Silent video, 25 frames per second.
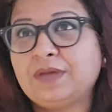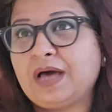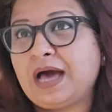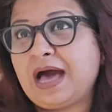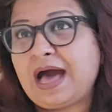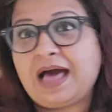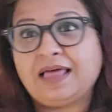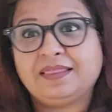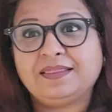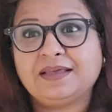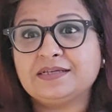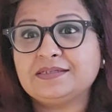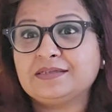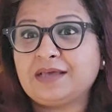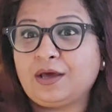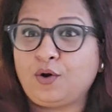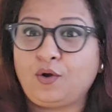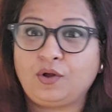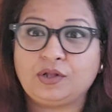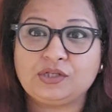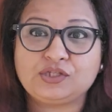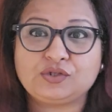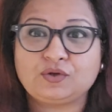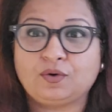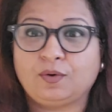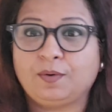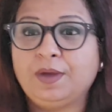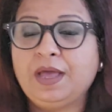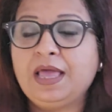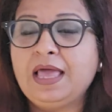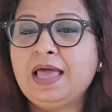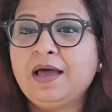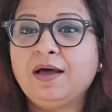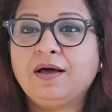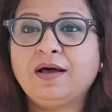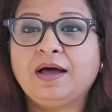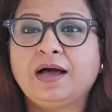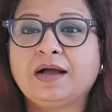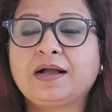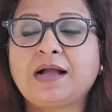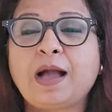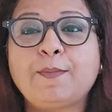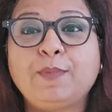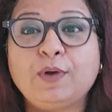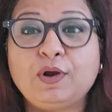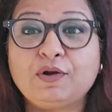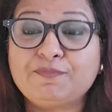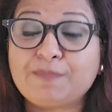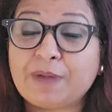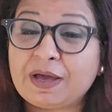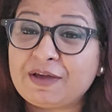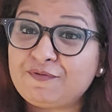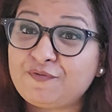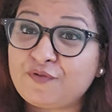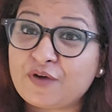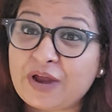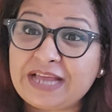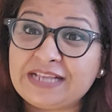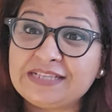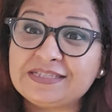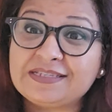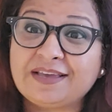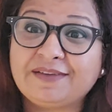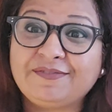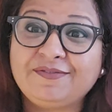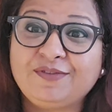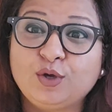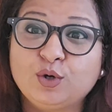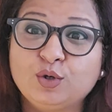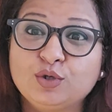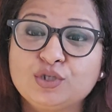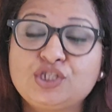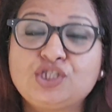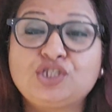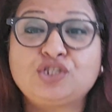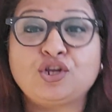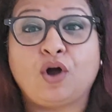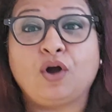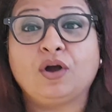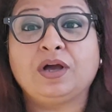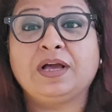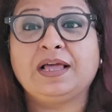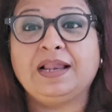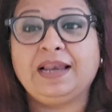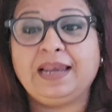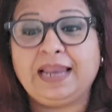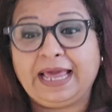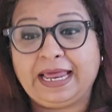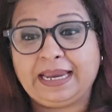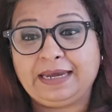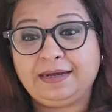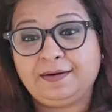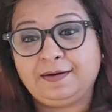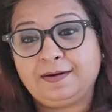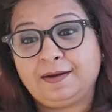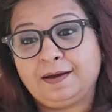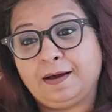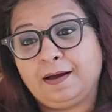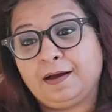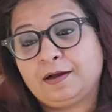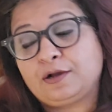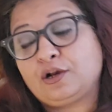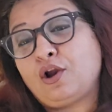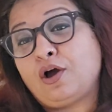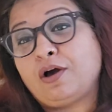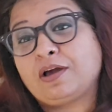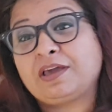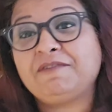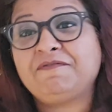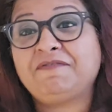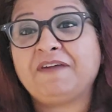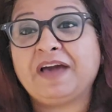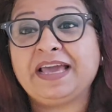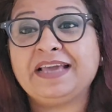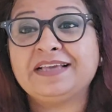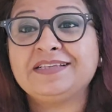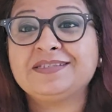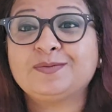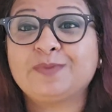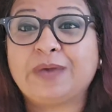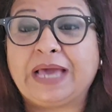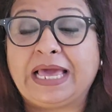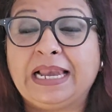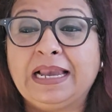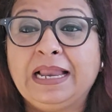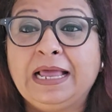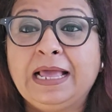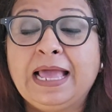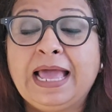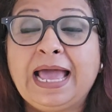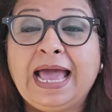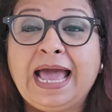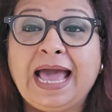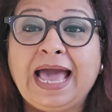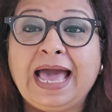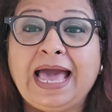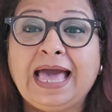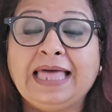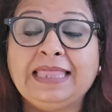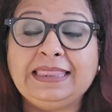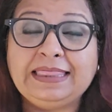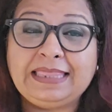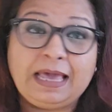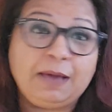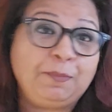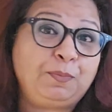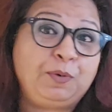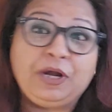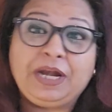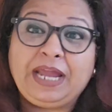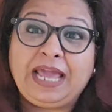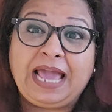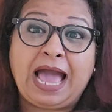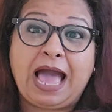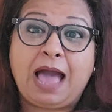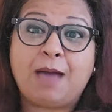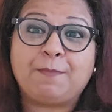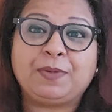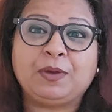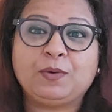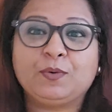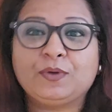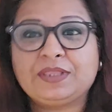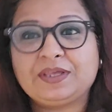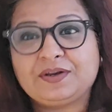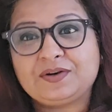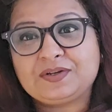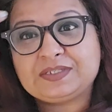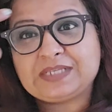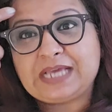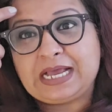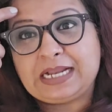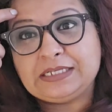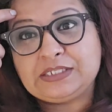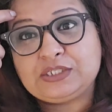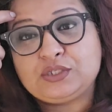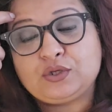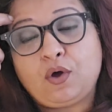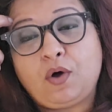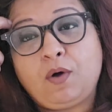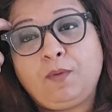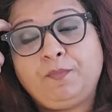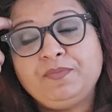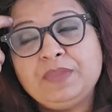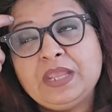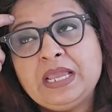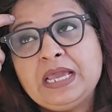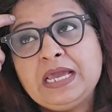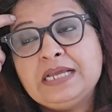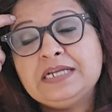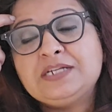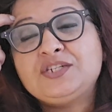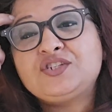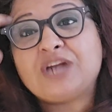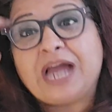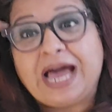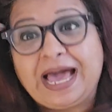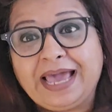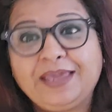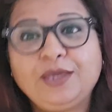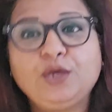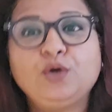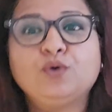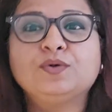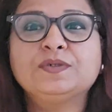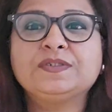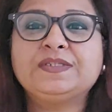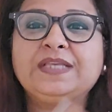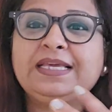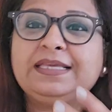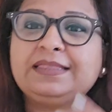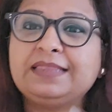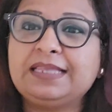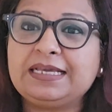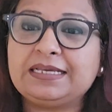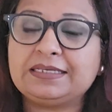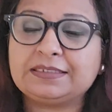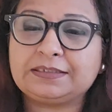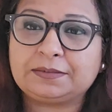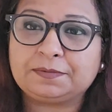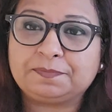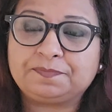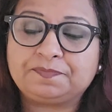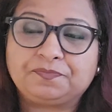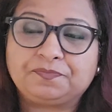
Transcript: others are also. A couple of my friends have used Toggle and Clockify as well, and they're pretty happy with the results. So try using these